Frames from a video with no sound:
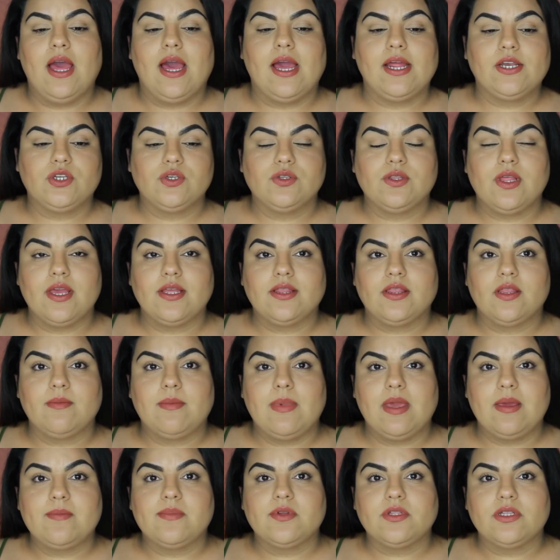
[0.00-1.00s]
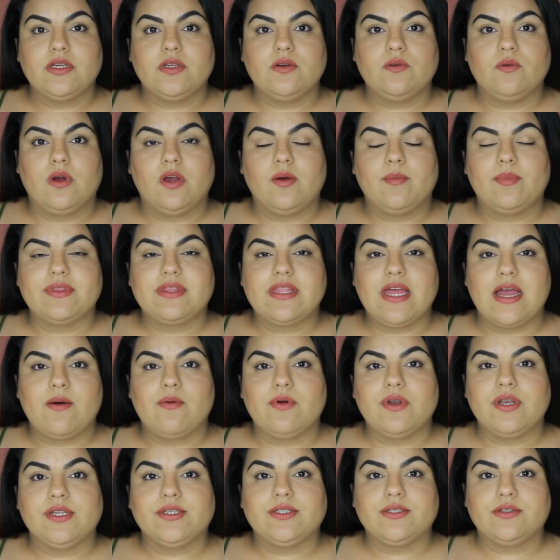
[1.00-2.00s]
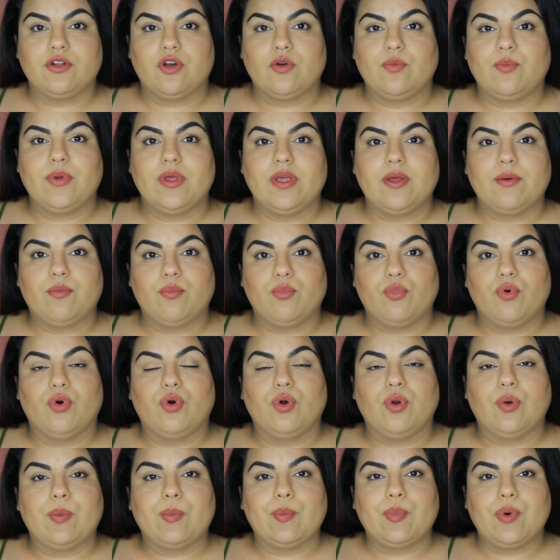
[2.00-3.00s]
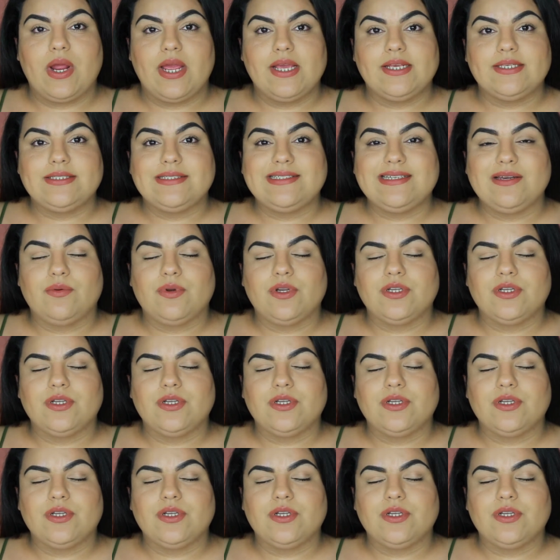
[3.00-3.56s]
I do like the Maybelline one, but that one is a little bit more pricey.